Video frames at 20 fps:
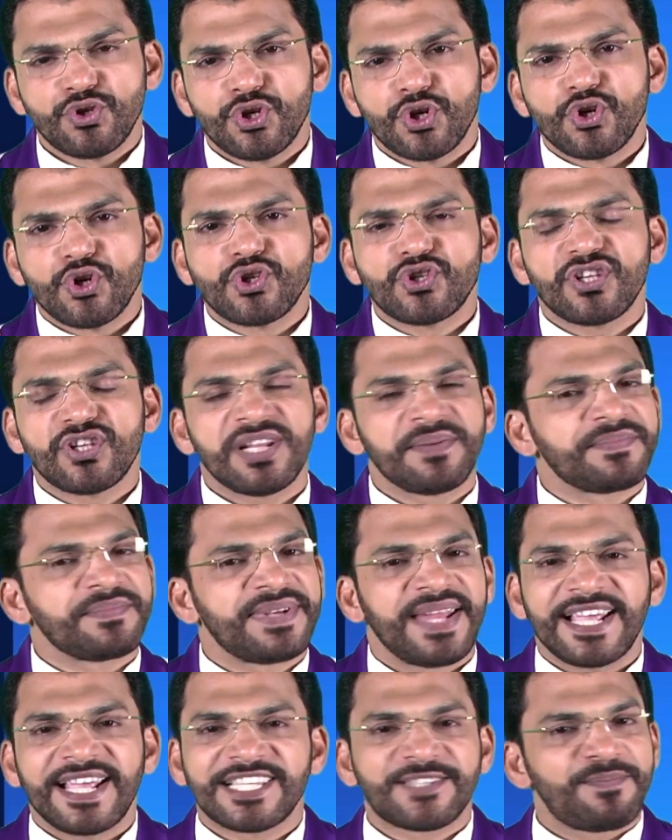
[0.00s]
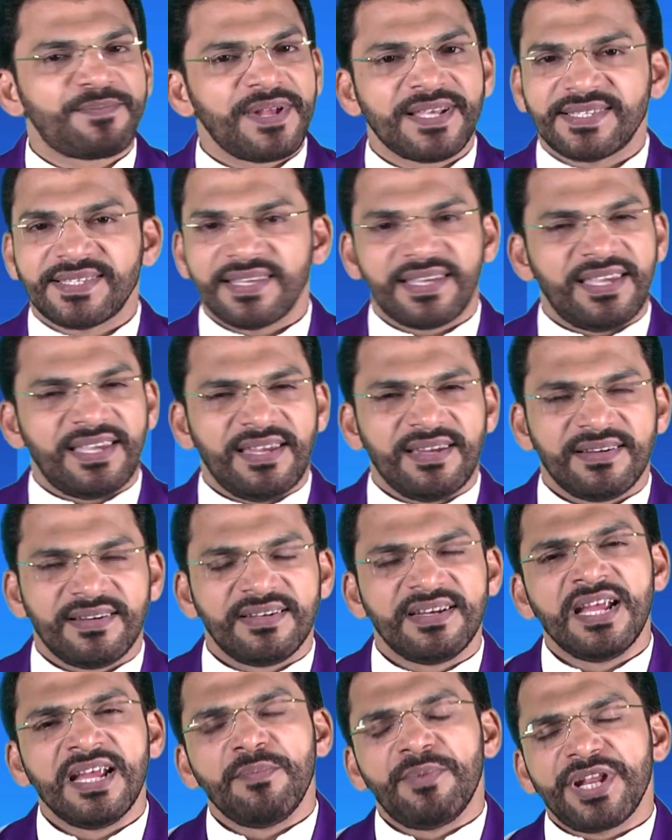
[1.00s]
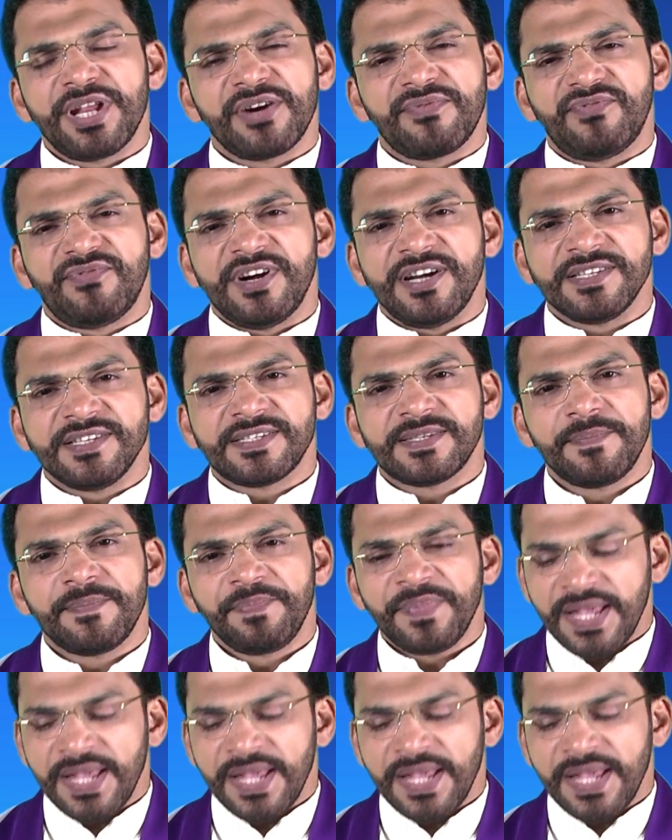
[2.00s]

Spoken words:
Jerusalem takes place here, my dear friends,